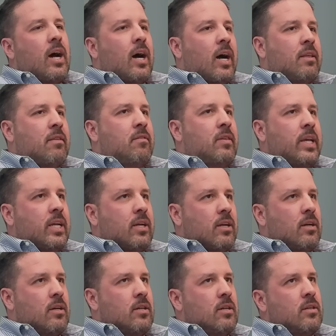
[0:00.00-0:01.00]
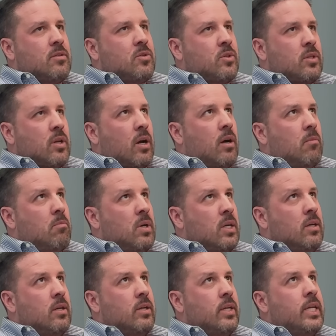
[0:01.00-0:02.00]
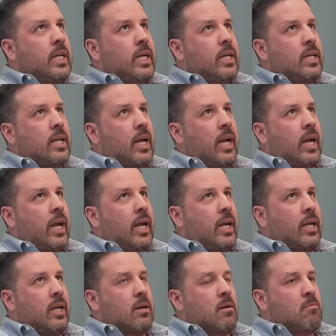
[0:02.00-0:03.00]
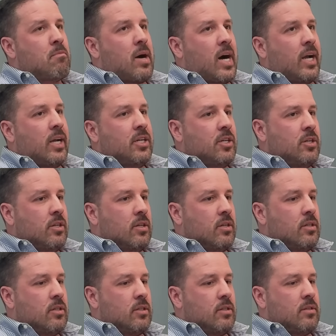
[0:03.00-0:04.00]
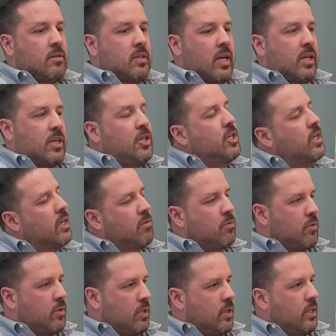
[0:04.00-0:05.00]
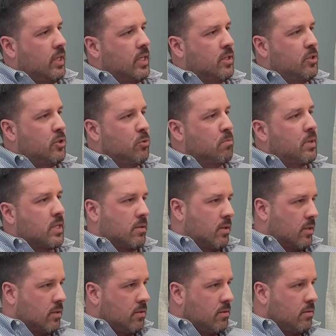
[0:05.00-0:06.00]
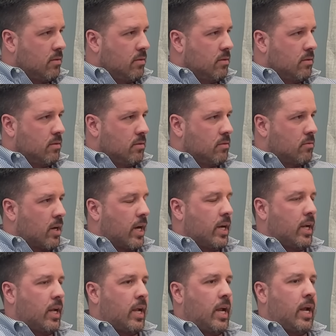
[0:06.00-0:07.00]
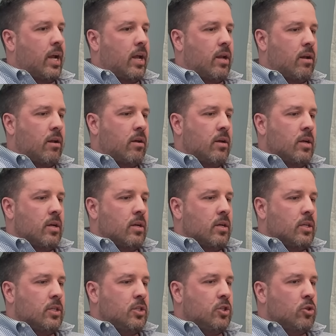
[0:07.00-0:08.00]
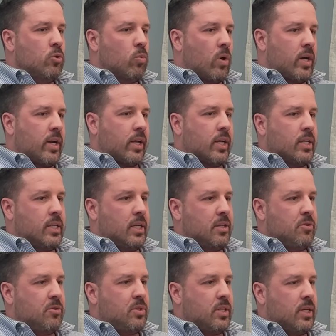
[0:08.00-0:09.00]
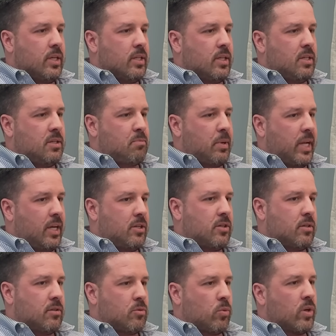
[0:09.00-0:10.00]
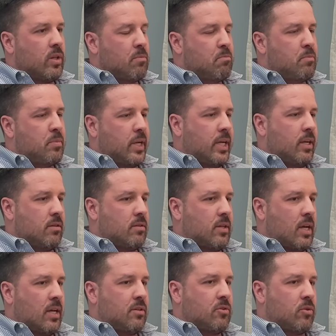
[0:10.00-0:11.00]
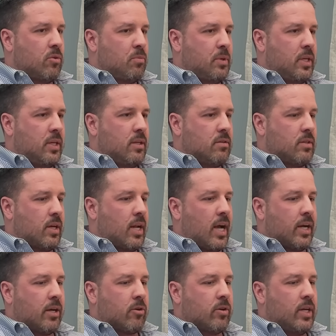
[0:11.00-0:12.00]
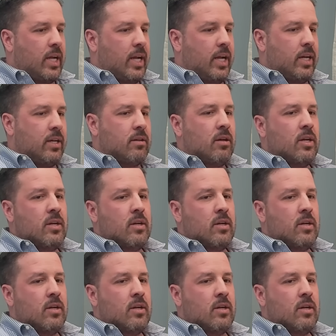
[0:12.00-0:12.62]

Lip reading: I think some need a mindset shift into business, right? And you want to continue seeing these patients. One of the biggest SOPs that I create